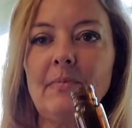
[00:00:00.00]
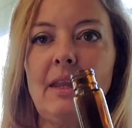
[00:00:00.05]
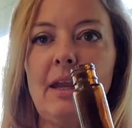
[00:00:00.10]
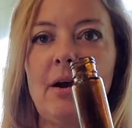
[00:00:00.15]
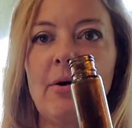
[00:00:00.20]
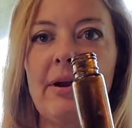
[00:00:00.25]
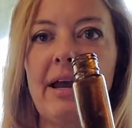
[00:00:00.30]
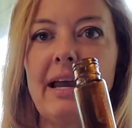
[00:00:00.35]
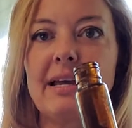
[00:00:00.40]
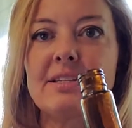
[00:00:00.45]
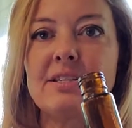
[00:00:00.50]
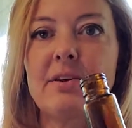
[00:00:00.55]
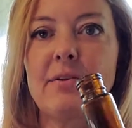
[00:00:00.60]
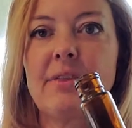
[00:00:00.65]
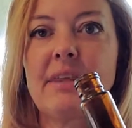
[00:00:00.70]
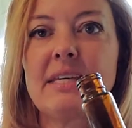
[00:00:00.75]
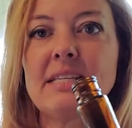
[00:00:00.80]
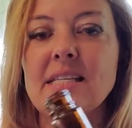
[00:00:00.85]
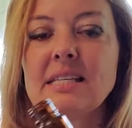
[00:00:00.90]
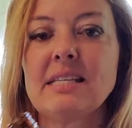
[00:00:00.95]
Okay, so
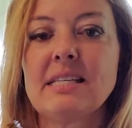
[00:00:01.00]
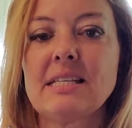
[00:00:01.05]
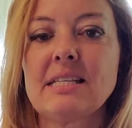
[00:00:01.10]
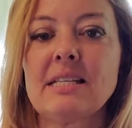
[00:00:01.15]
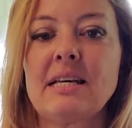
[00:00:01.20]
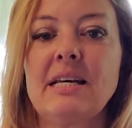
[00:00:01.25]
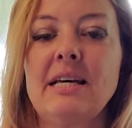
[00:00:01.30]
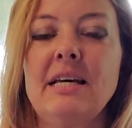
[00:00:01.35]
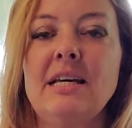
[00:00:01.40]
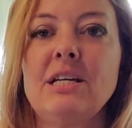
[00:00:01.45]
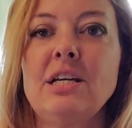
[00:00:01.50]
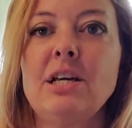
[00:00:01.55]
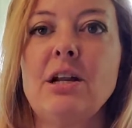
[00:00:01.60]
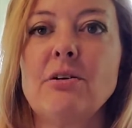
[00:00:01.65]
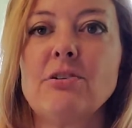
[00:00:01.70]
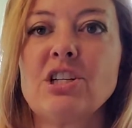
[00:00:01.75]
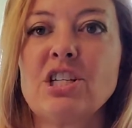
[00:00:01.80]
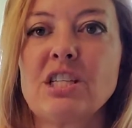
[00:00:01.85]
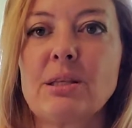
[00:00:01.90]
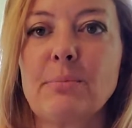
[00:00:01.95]
this is, you know,
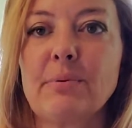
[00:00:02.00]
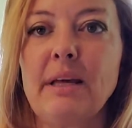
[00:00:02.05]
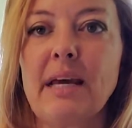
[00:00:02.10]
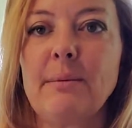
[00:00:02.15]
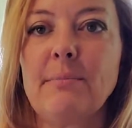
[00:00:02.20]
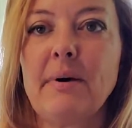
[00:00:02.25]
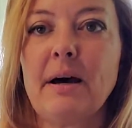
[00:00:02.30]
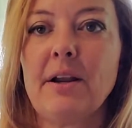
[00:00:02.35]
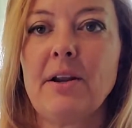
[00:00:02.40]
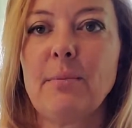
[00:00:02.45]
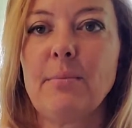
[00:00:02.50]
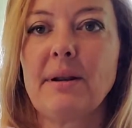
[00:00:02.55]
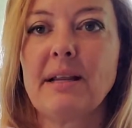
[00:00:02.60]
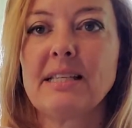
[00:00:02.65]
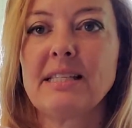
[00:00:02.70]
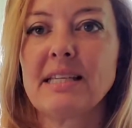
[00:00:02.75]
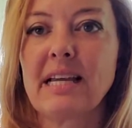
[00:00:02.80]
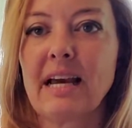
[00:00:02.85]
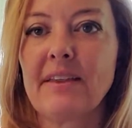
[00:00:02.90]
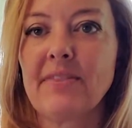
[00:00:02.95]
just the plain bottle, but
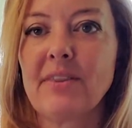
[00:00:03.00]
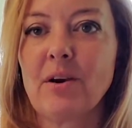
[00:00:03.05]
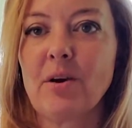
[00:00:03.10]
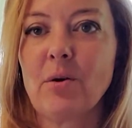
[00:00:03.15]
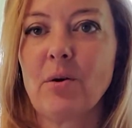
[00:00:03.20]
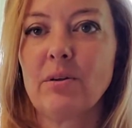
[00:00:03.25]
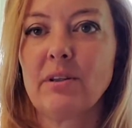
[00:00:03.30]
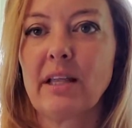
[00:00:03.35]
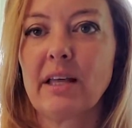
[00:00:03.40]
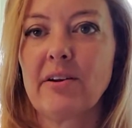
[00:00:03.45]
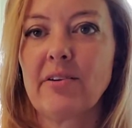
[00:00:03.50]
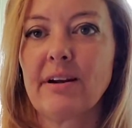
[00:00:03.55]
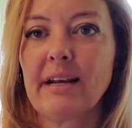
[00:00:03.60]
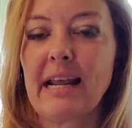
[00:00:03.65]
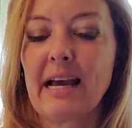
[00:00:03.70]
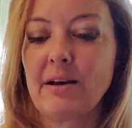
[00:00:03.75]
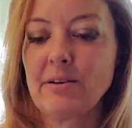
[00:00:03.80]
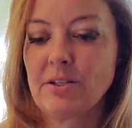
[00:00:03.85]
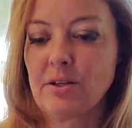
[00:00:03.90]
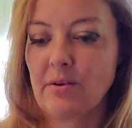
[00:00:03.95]
it's got the gold lettering
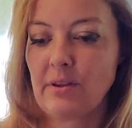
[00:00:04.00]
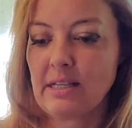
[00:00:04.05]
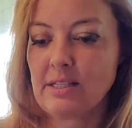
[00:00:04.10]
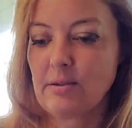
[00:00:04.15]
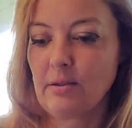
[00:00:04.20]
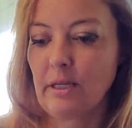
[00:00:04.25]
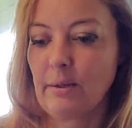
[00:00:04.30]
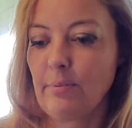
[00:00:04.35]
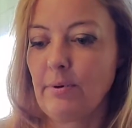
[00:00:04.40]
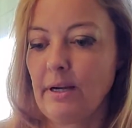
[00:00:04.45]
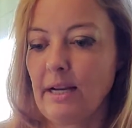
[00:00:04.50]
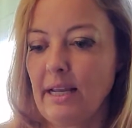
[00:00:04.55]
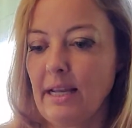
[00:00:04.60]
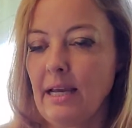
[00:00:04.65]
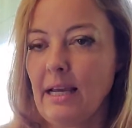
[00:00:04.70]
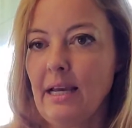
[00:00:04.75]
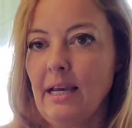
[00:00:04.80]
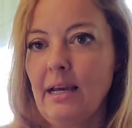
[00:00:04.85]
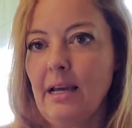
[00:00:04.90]
now, so that's really pretty.